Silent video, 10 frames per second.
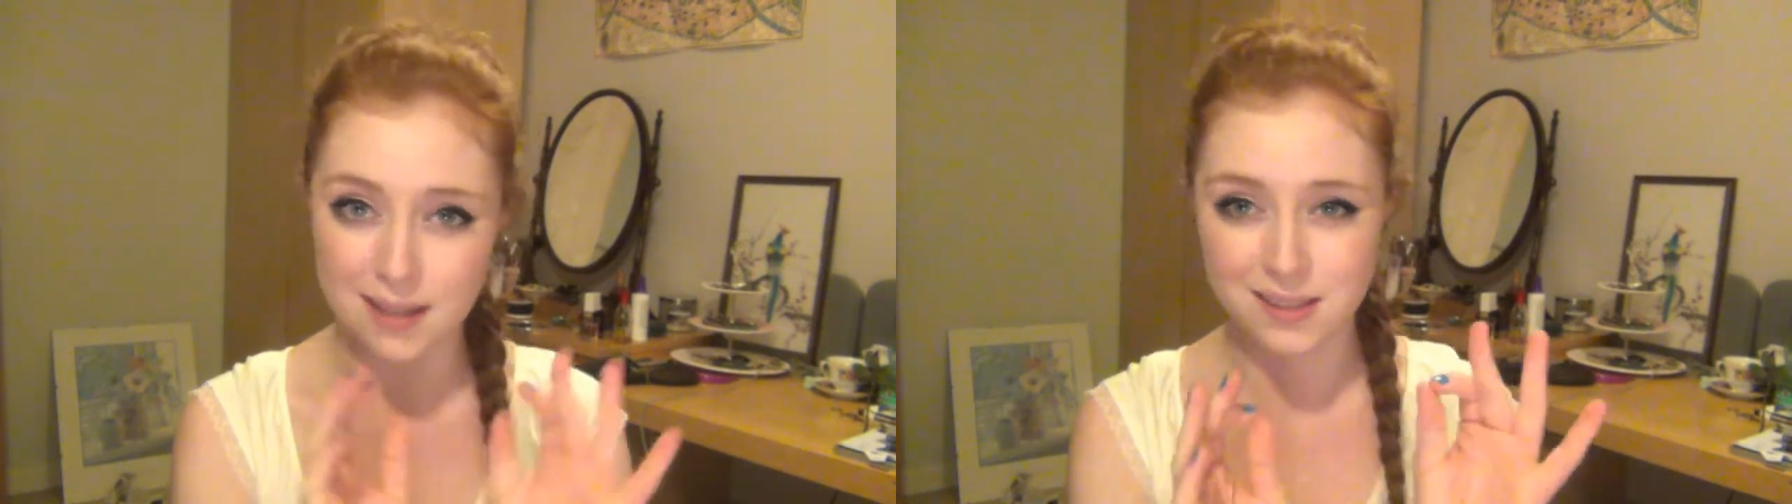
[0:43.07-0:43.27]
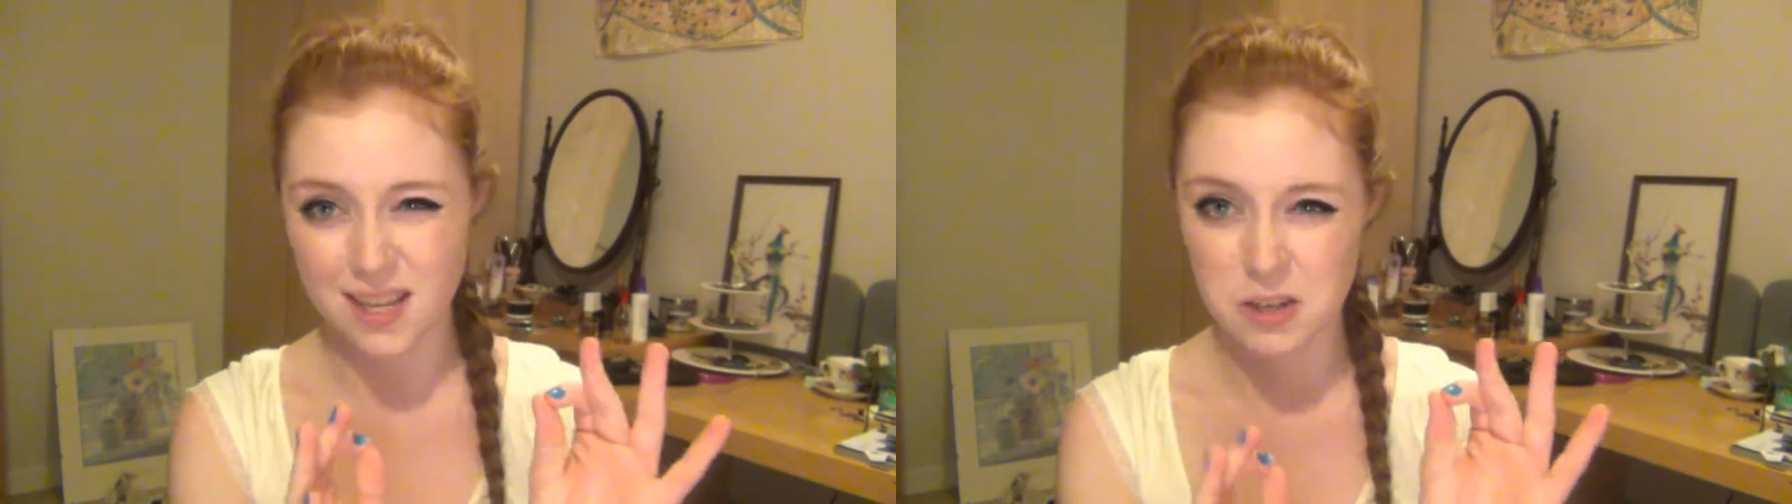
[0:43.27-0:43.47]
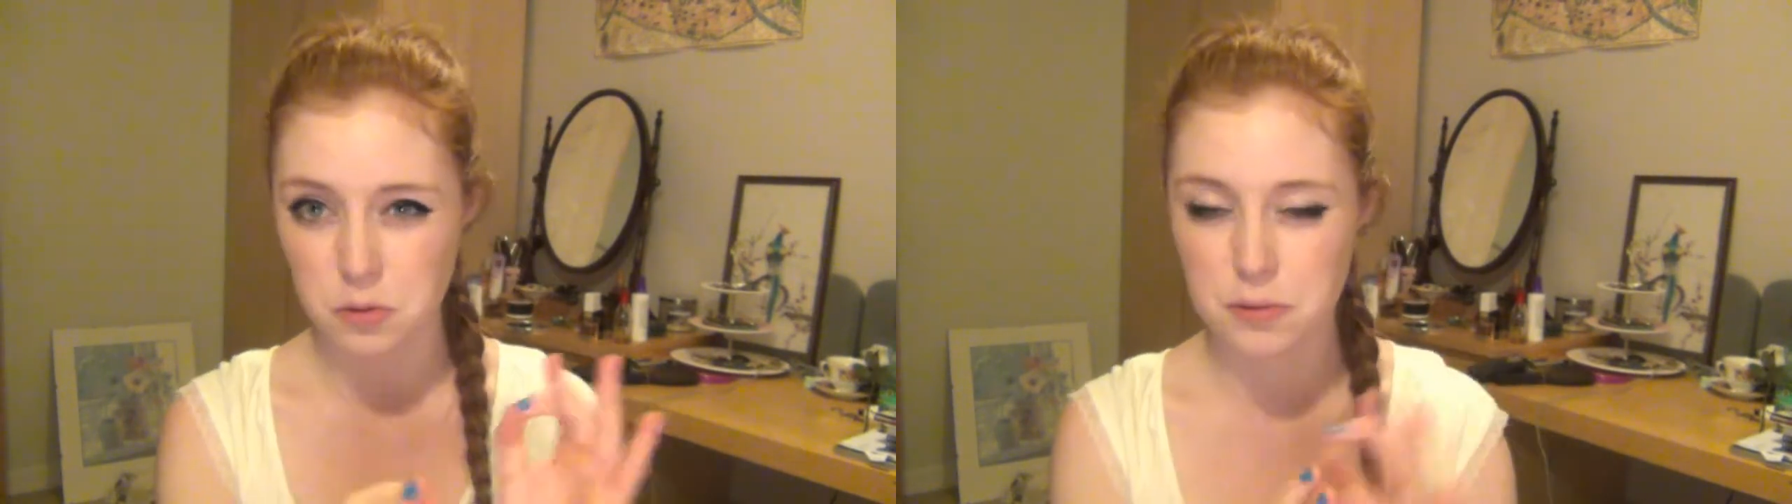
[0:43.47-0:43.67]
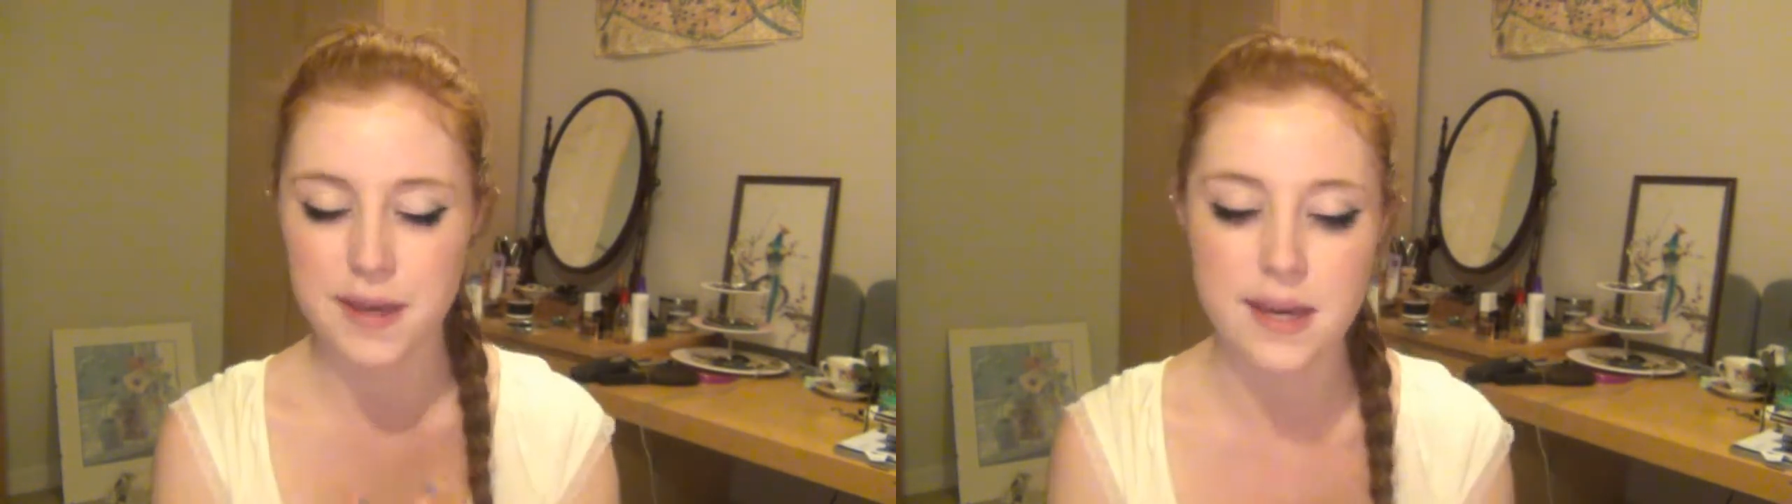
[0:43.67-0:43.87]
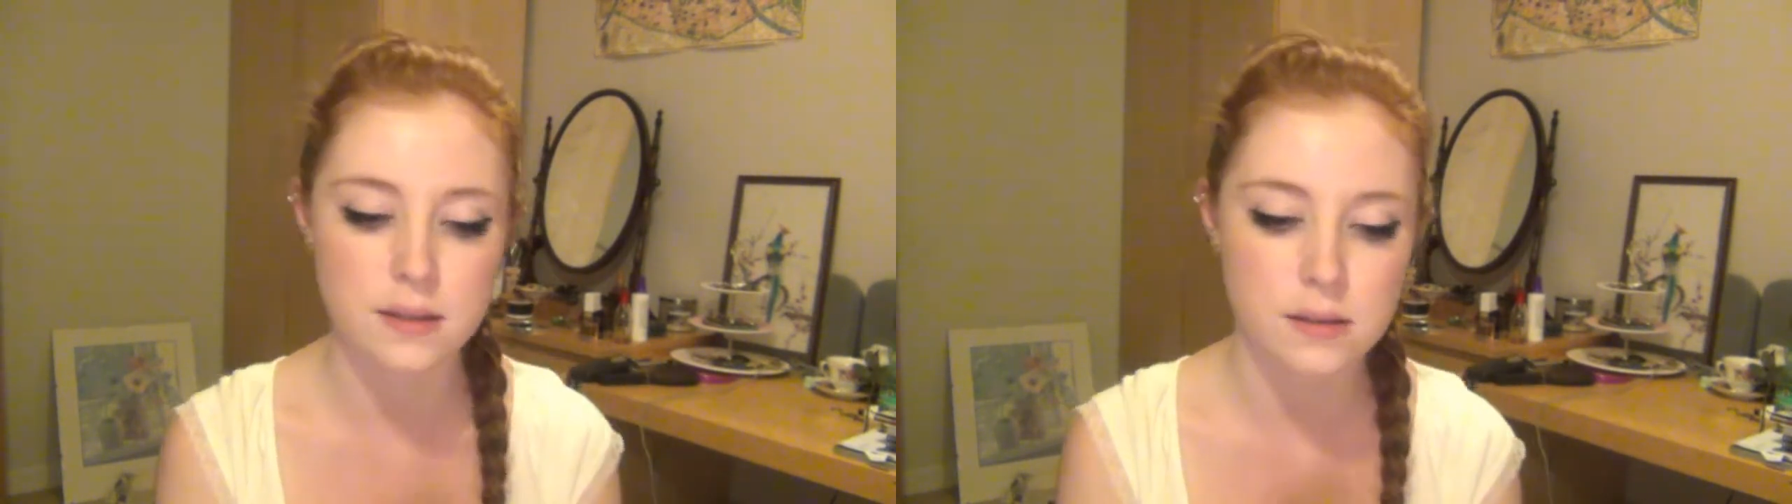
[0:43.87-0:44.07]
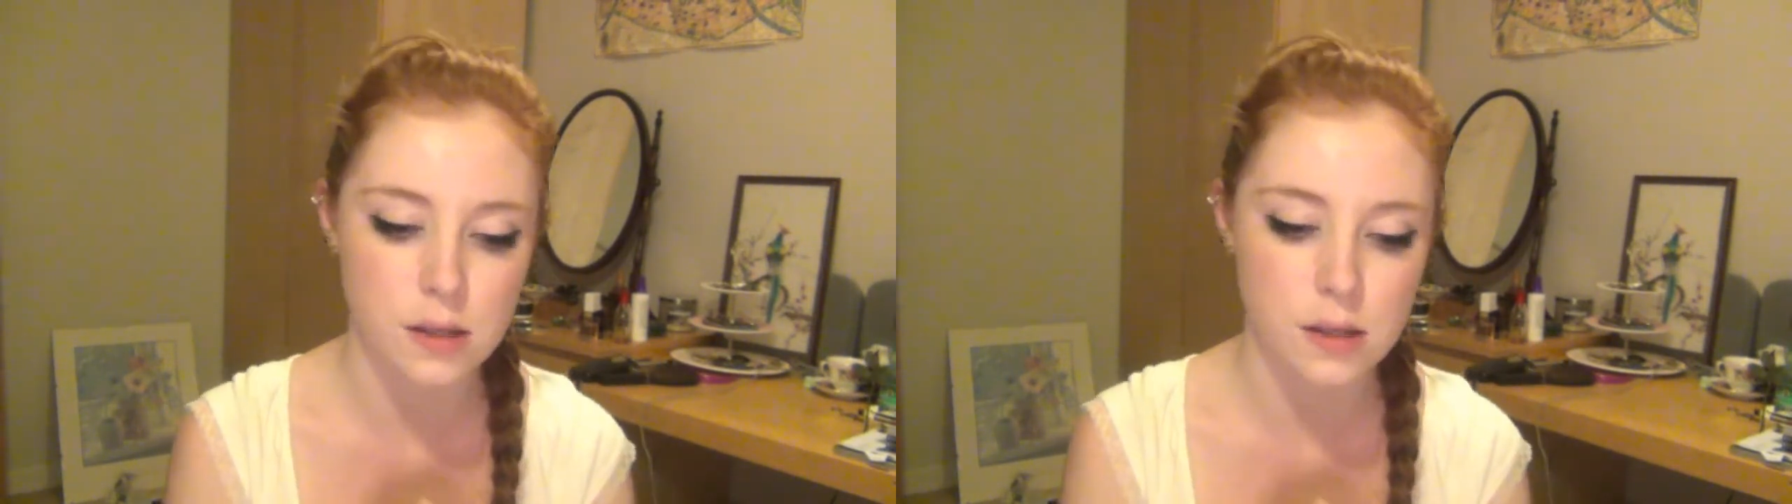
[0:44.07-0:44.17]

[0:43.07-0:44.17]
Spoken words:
like a scheduled thing.